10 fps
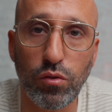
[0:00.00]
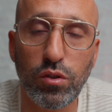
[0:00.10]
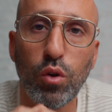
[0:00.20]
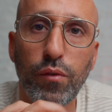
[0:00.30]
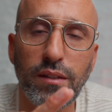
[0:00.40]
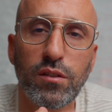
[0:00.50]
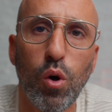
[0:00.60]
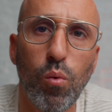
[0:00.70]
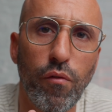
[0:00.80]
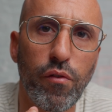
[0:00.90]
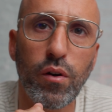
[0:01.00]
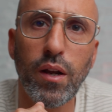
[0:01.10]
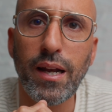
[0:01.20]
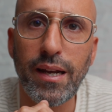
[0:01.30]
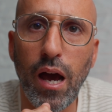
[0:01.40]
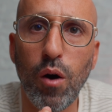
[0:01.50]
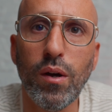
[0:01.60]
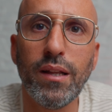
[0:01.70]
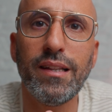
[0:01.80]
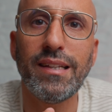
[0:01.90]
So let's go over
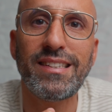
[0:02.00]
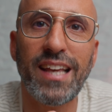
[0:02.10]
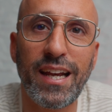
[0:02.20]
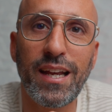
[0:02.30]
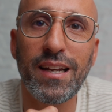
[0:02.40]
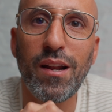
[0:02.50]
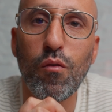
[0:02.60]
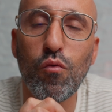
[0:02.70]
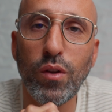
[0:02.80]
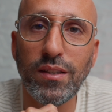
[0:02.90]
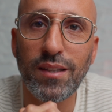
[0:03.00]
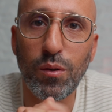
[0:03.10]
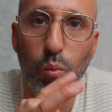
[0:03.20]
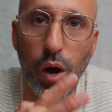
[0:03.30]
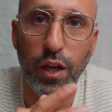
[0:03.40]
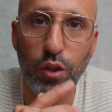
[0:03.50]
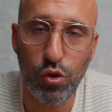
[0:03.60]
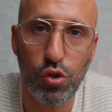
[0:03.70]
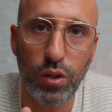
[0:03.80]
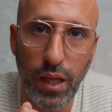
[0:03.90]
now the second reason why you
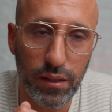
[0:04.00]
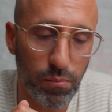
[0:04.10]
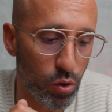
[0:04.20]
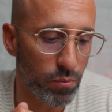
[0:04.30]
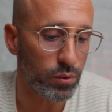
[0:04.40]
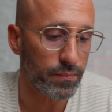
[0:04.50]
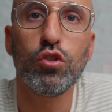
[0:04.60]
should get a Boerboel.